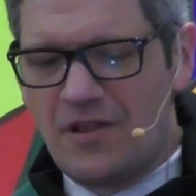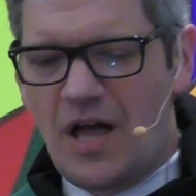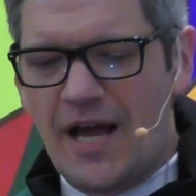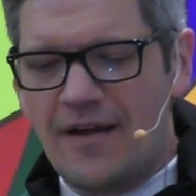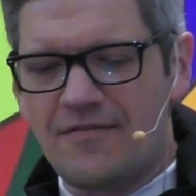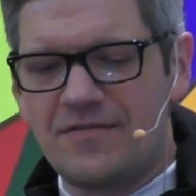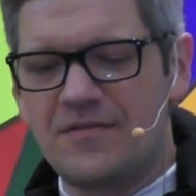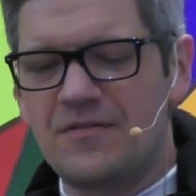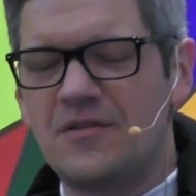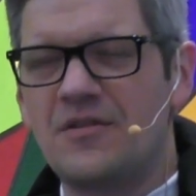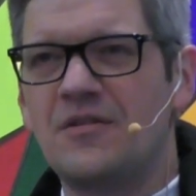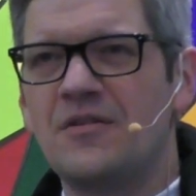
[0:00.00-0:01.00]
life.
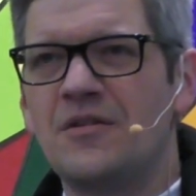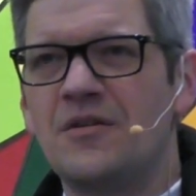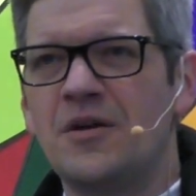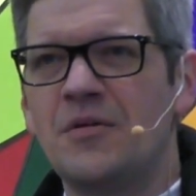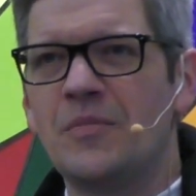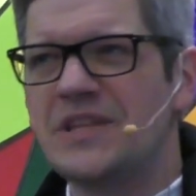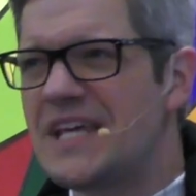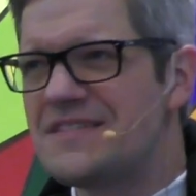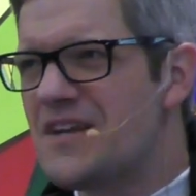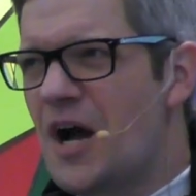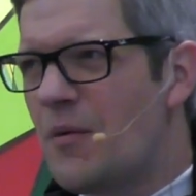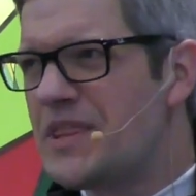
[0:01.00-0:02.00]
But
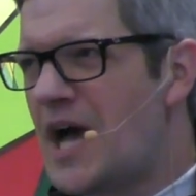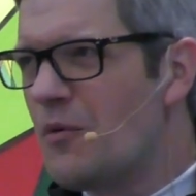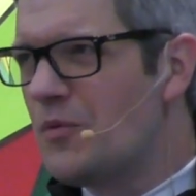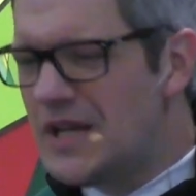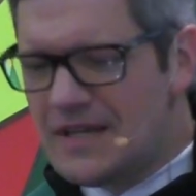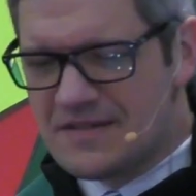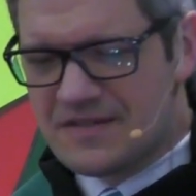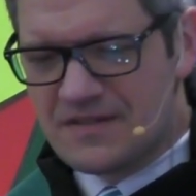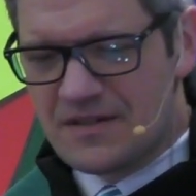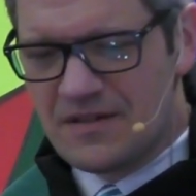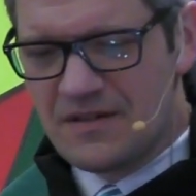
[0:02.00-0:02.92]
that's not without risk.